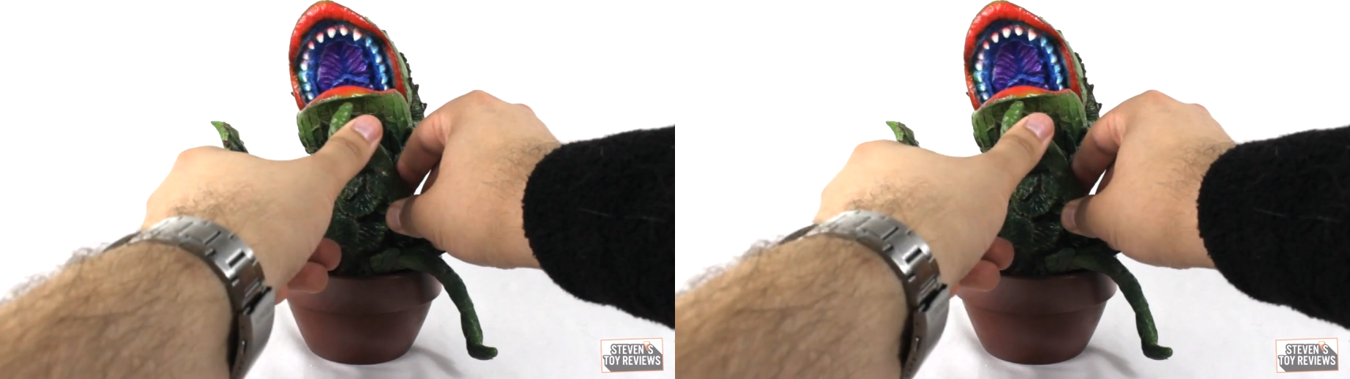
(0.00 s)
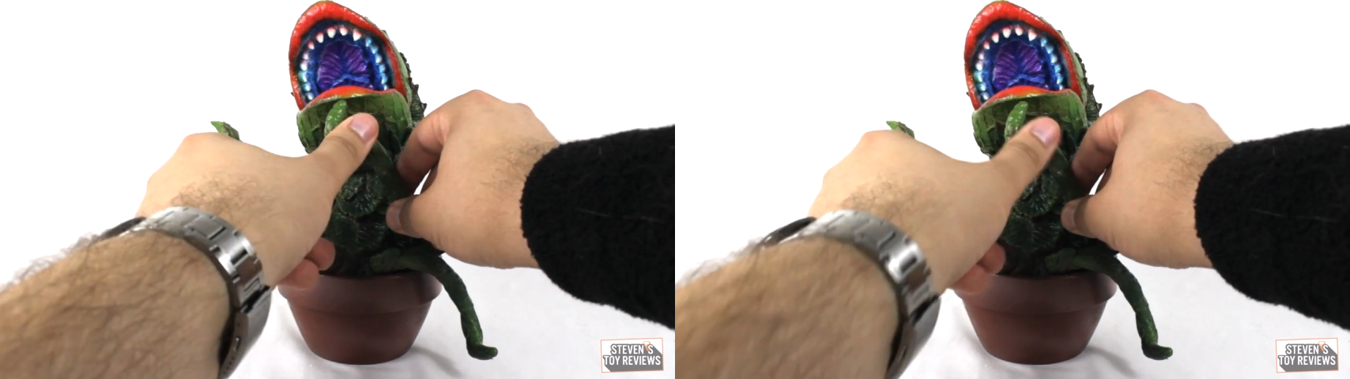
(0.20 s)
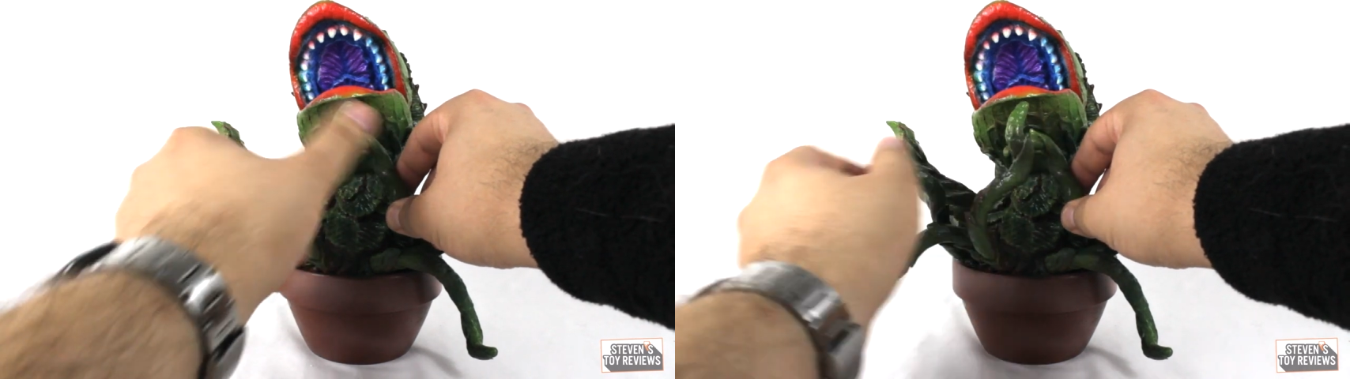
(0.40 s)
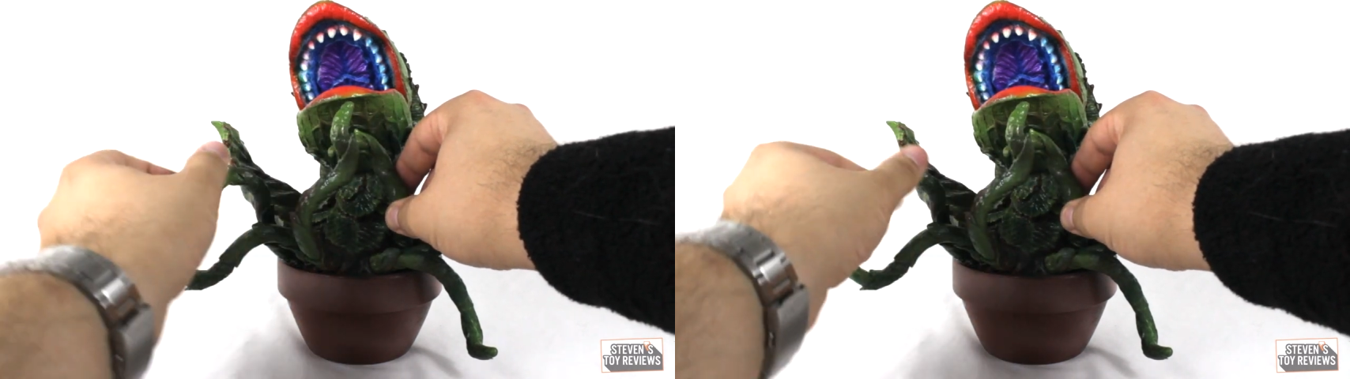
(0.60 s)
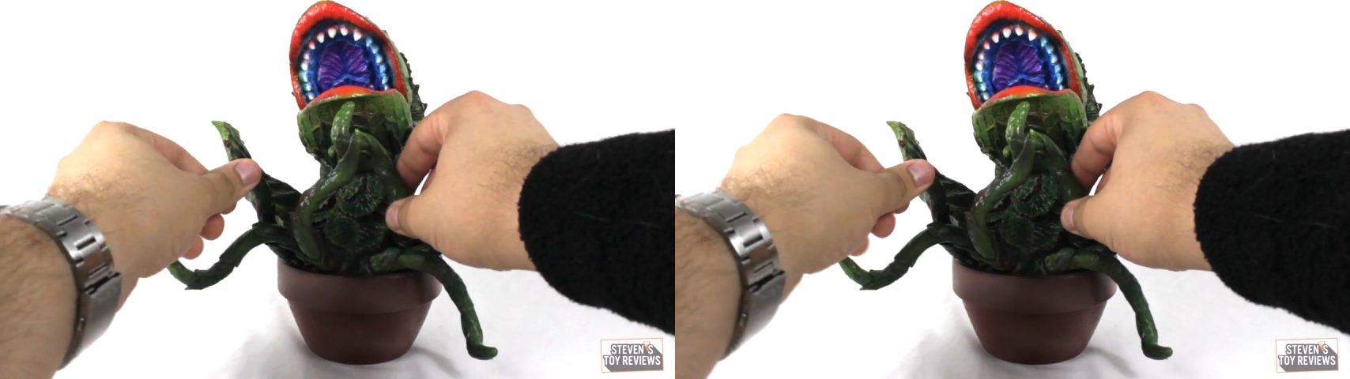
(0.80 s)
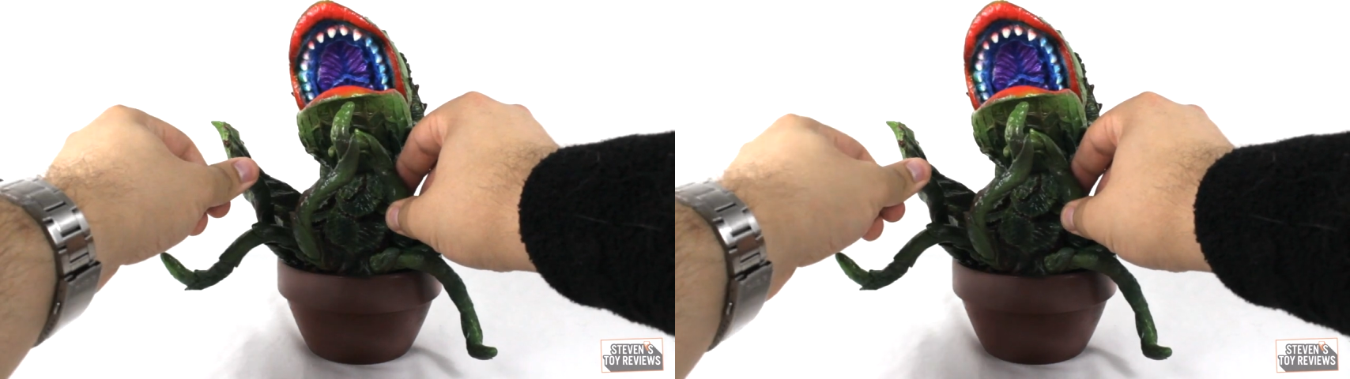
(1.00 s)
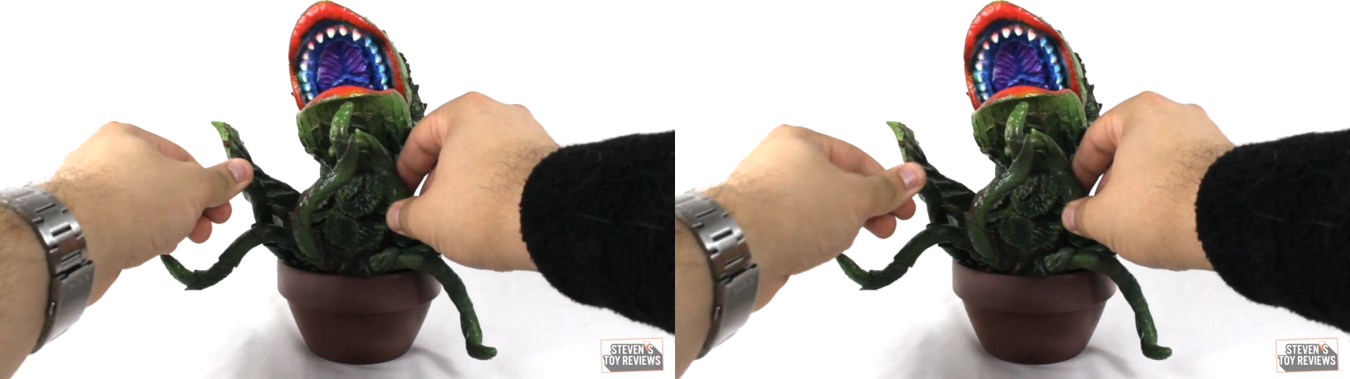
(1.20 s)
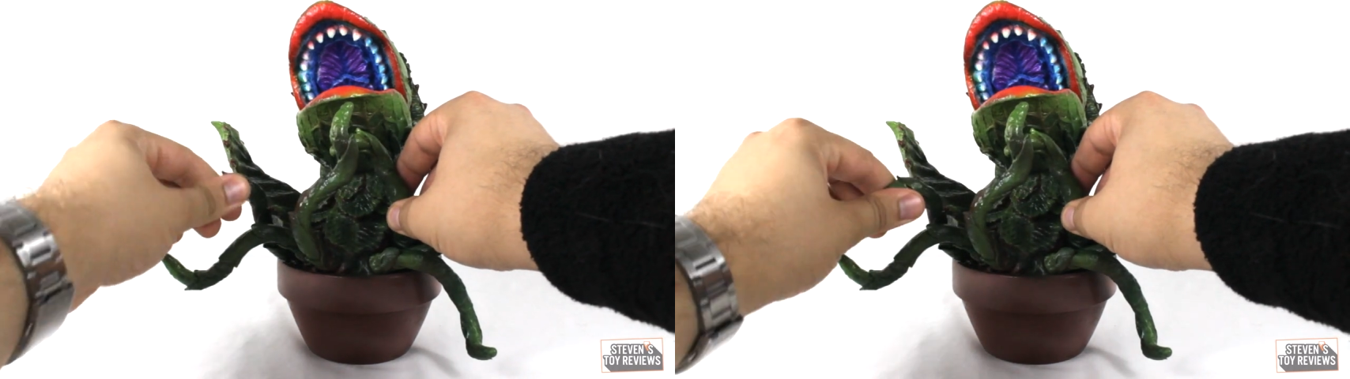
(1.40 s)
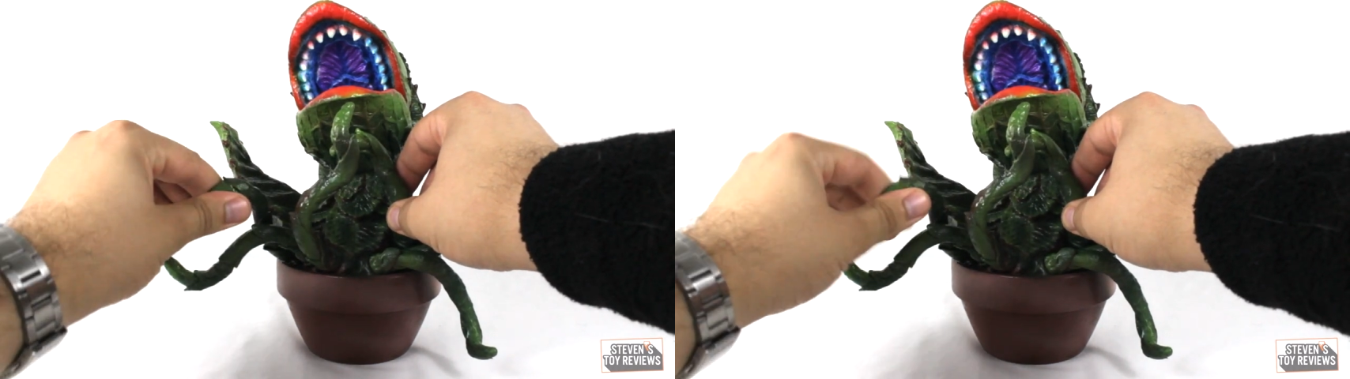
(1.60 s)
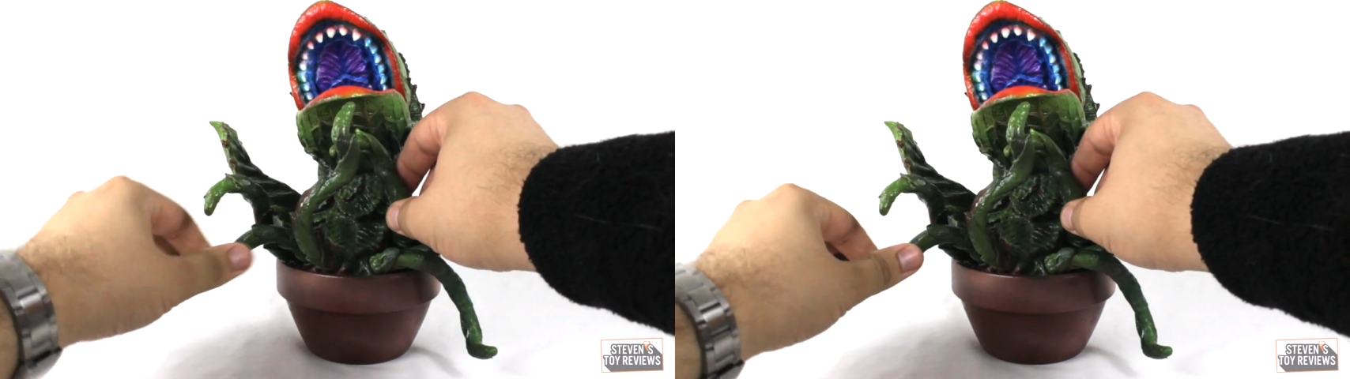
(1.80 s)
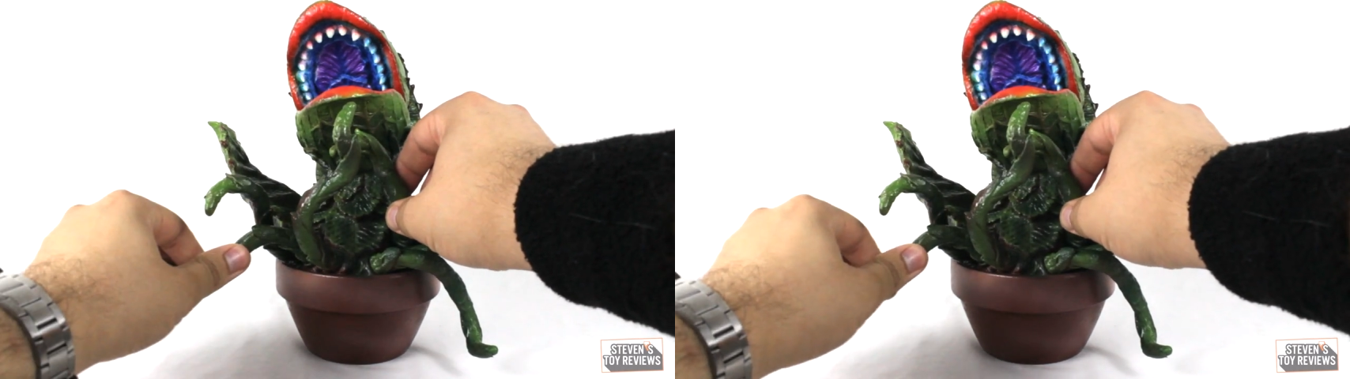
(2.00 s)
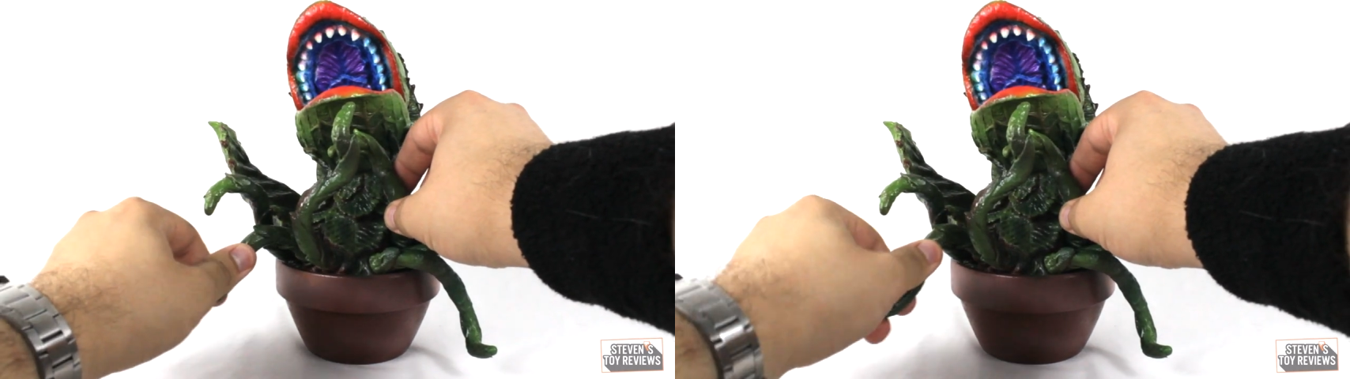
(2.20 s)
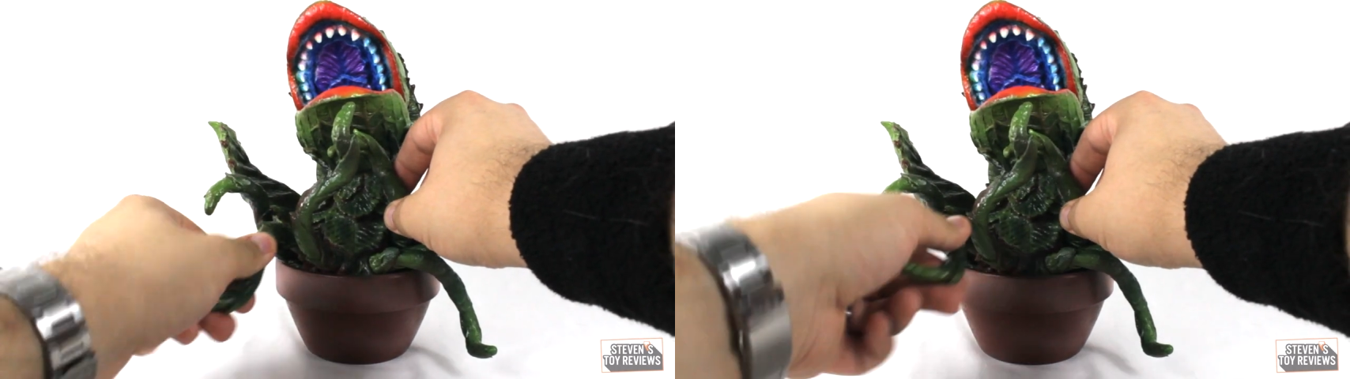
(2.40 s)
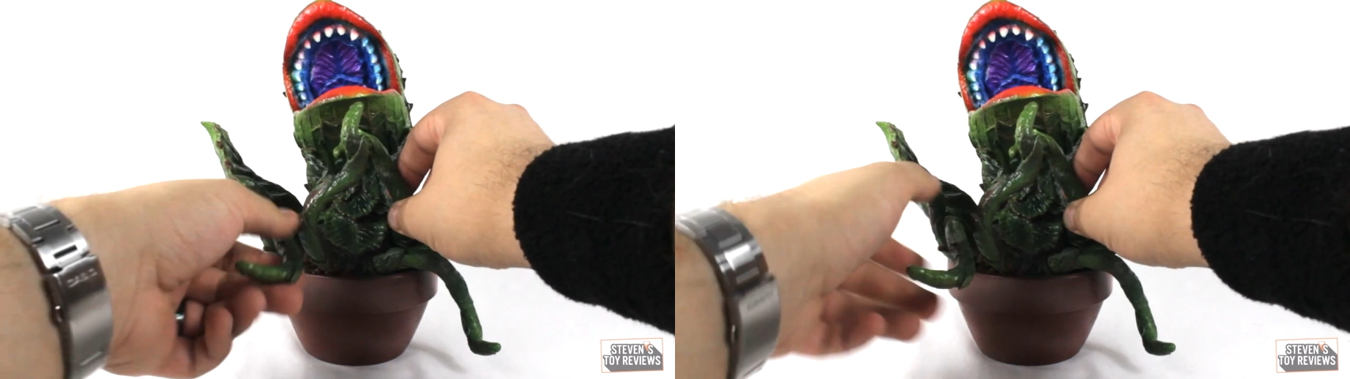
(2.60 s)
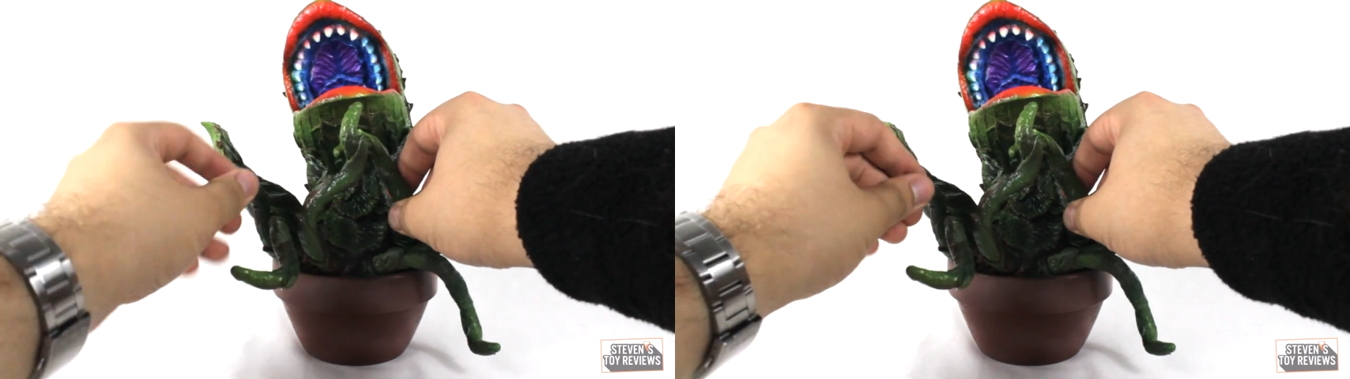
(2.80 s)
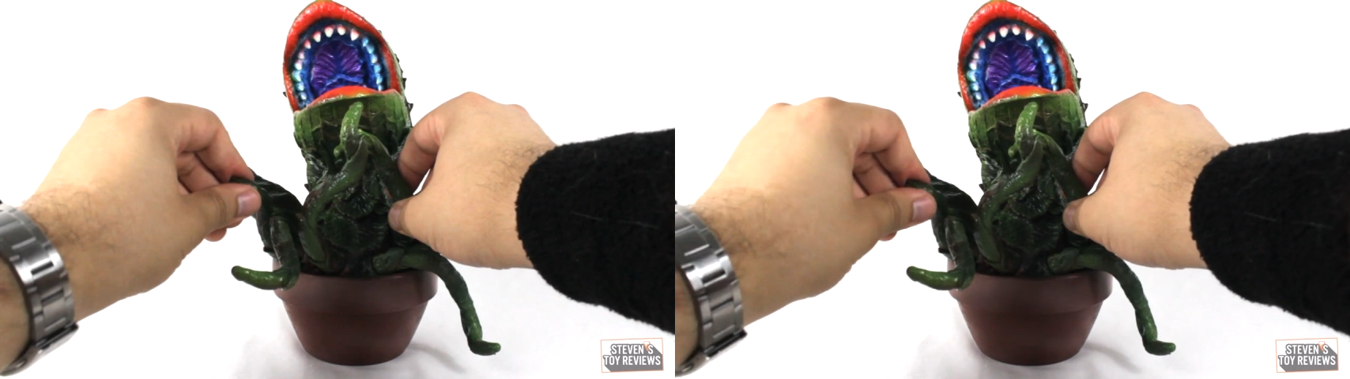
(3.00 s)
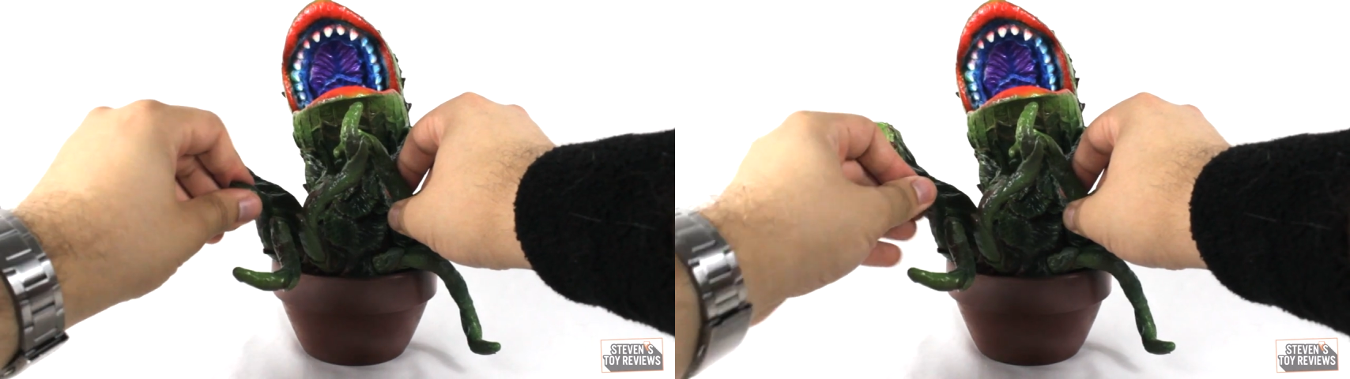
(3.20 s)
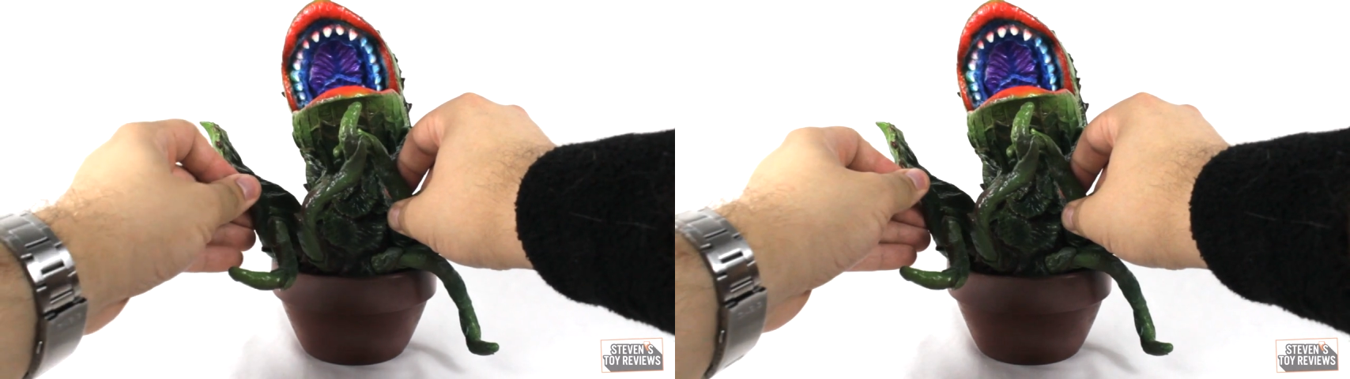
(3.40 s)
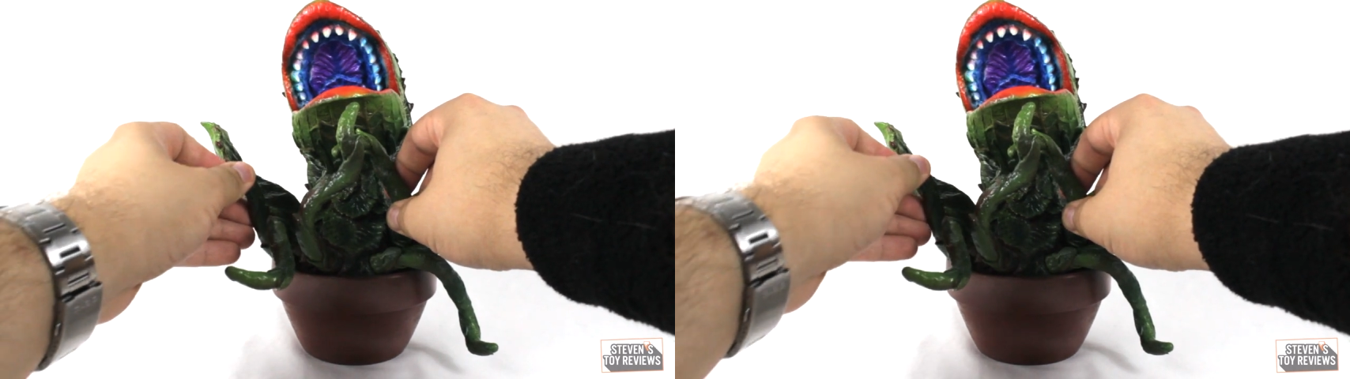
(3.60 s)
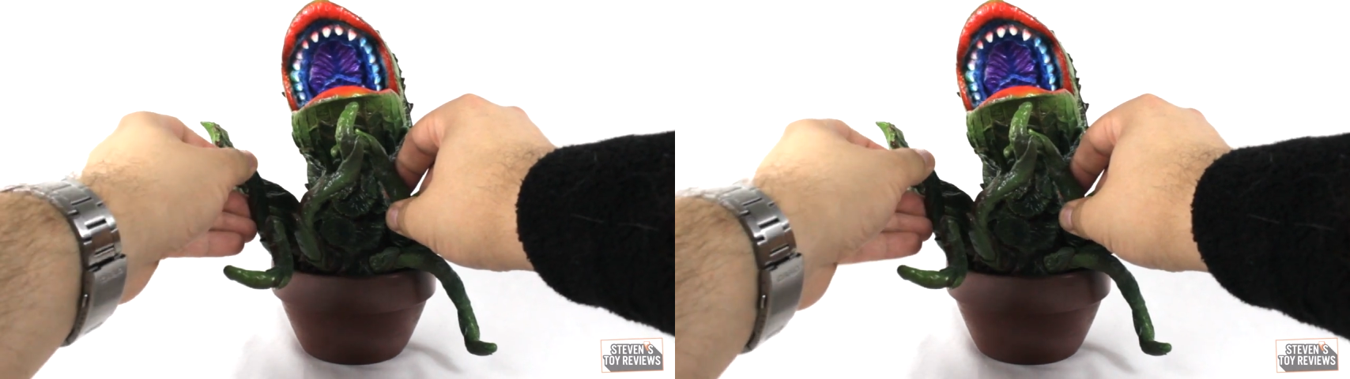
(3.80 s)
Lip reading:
(no speaker visible)